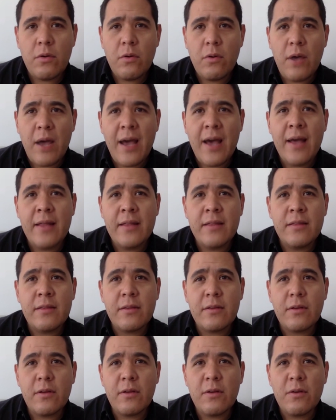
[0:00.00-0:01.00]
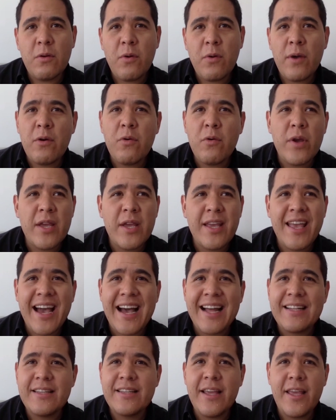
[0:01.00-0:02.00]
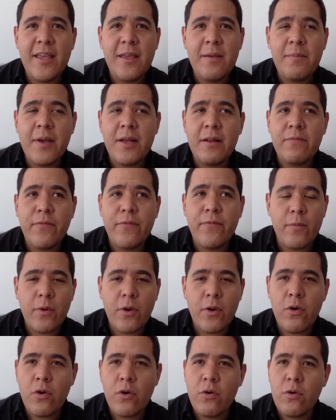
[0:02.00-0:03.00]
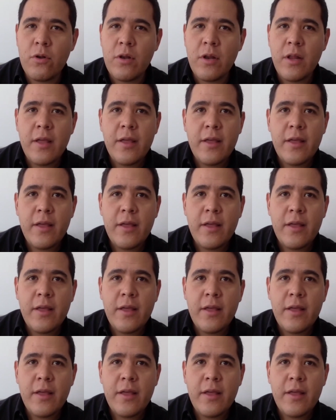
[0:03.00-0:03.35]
and when we got the email from Google,